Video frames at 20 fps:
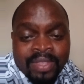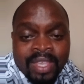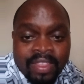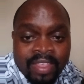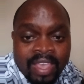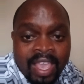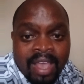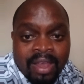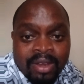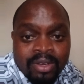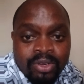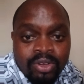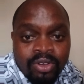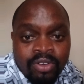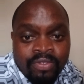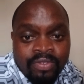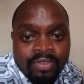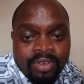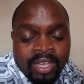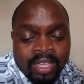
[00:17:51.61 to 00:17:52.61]
they are
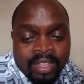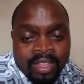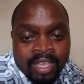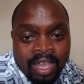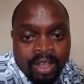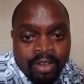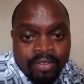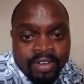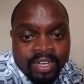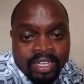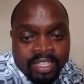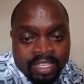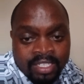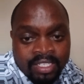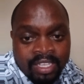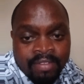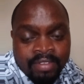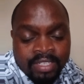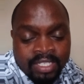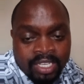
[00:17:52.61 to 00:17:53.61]
offering the
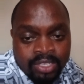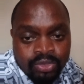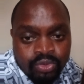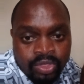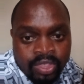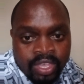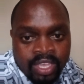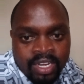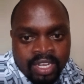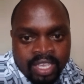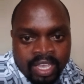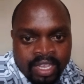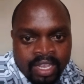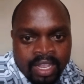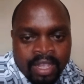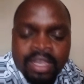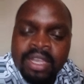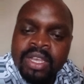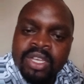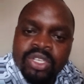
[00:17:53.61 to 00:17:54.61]
services within
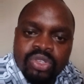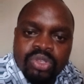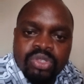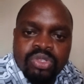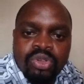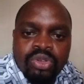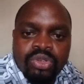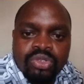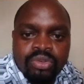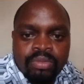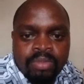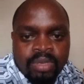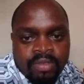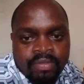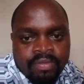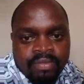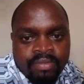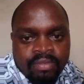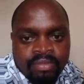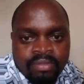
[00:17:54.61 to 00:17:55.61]
Kenya. So it's going to
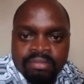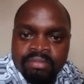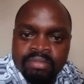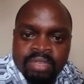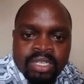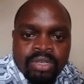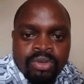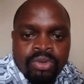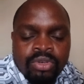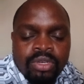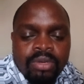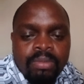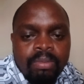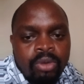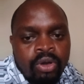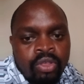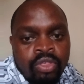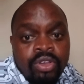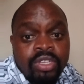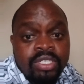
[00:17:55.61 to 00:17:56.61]
be very good,
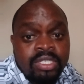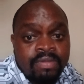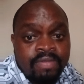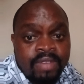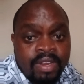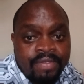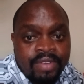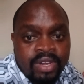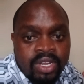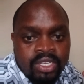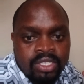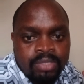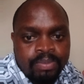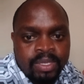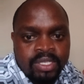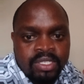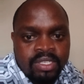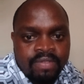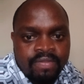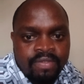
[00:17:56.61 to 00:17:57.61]
although it's very, very
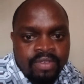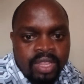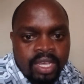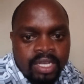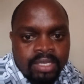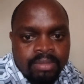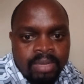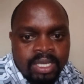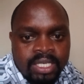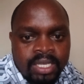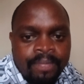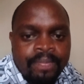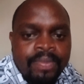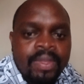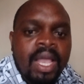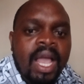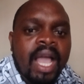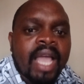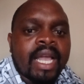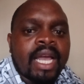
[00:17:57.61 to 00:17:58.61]
expensive for that matter.
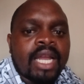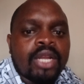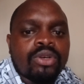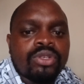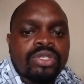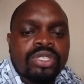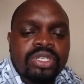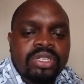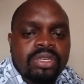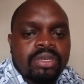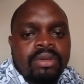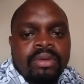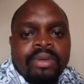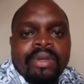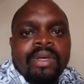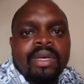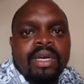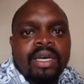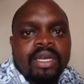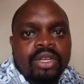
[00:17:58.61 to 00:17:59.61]
I cannot
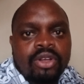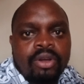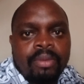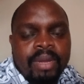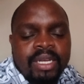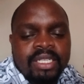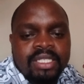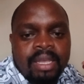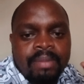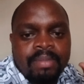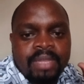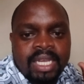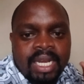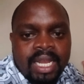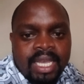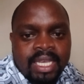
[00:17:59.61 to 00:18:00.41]
recommend something